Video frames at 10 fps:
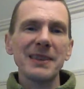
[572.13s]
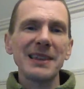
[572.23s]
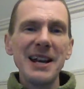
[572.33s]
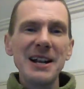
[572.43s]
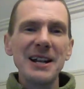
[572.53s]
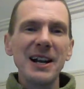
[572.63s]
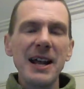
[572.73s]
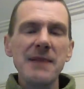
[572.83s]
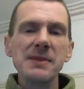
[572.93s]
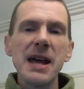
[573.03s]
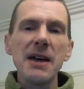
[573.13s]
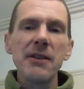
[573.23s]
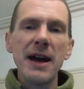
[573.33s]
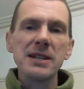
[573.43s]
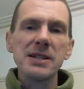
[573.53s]
Lenin claims
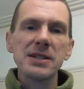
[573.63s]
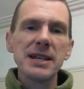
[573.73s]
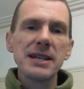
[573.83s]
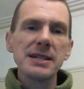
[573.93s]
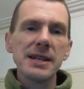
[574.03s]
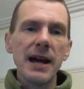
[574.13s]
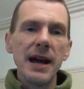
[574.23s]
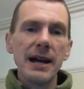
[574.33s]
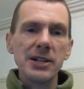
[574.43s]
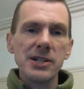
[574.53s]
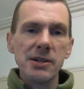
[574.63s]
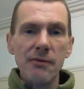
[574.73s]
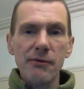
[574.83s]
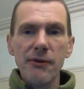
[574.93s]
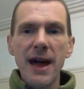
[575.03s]
that these uh, elections are
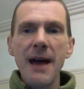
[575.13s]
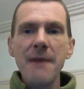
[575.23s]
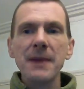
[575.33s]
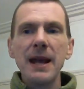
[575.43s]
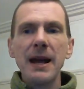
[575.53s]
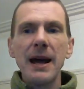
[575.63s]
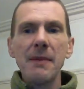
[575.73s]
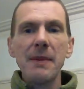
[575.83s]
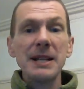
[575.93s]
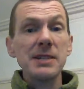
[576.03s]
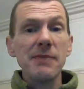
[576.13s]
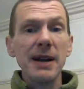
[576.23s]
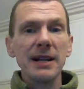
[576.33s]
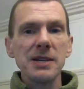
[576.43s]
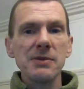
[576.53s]
unfair um, and he doesn't
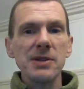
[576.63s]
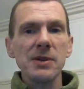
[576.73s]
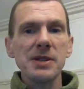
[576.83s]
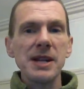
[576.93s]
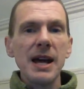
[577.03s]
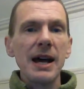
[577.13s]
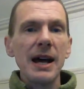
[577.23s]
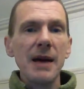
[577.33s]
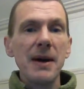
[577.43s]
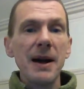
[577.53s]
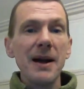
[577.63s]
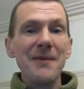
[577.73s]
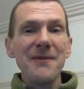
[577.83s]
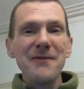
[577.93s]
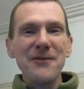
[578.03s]
recognize results. Um,
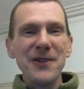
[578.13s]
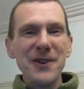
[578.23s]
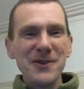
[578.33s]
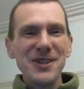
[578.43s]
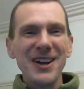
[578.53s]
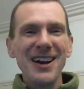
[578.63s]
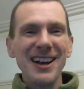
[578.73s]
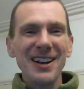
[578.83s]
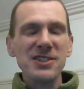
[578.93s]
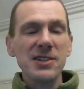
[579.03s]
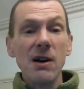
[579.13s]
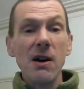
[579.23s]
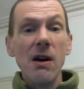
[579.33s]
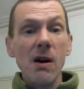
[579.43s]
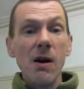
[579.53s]
future elections
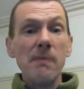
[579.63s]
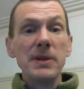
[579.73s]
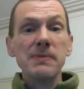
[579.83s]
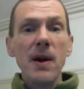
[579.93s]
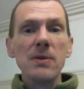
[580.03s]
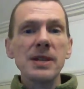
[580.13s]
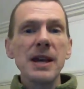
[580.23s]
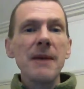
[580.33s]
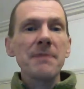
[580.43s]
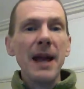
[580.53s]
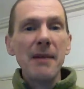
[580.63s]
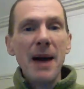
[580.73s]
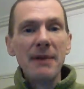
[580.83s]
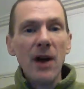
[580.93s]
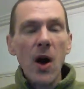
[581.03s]
are, are postponed um,
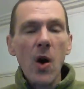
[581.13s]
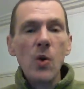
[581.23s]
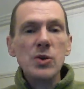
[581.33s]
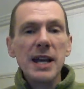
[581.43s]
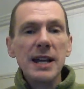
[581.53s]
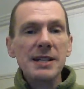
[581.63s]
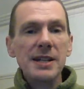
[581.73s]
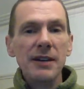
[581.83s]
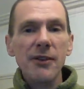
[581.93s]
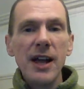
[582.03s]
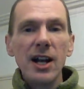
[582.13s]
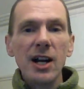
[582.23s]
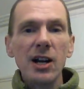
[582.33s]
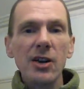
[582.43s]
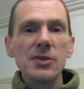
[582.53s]
and the whole thing is kind of
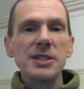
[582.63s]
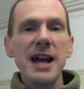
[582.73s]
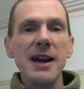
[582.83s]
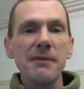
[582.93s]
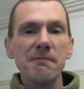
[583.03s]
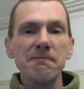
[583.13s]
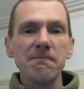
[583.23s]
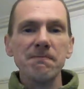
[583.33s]
closed down.